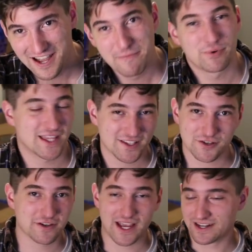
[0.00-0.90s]
But that's
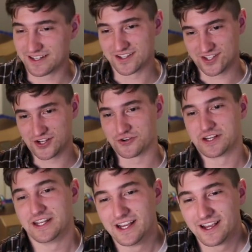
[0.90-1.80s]
okay to
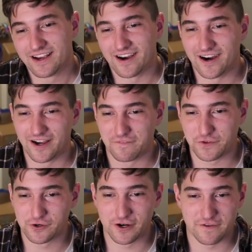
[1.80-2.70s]
disagree. If
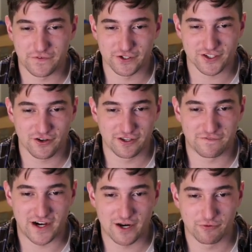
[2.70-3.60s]
you're totally
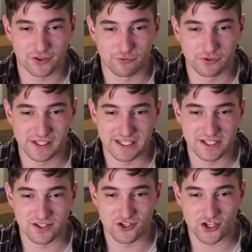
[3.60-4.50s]
fine with the really
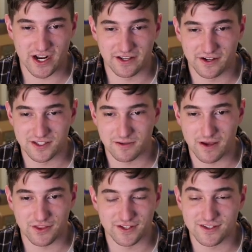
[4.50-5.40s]
easy shiny hunting
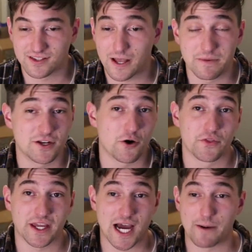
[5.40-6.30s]
methods, let me know in
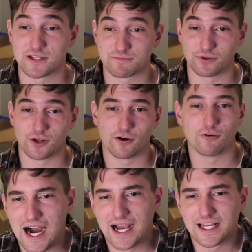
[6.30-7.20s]
the comments below.
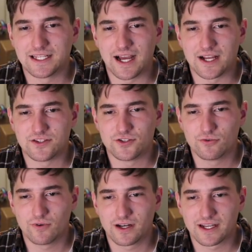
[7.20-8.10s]
I do
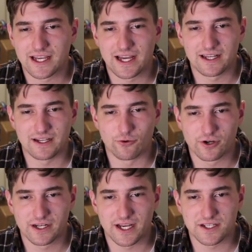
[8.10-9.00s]
want to kind of
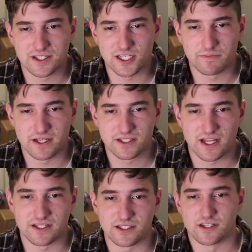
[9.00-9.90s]
organize these based
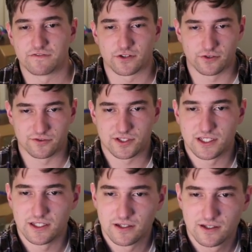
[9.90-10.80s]
on difficulty.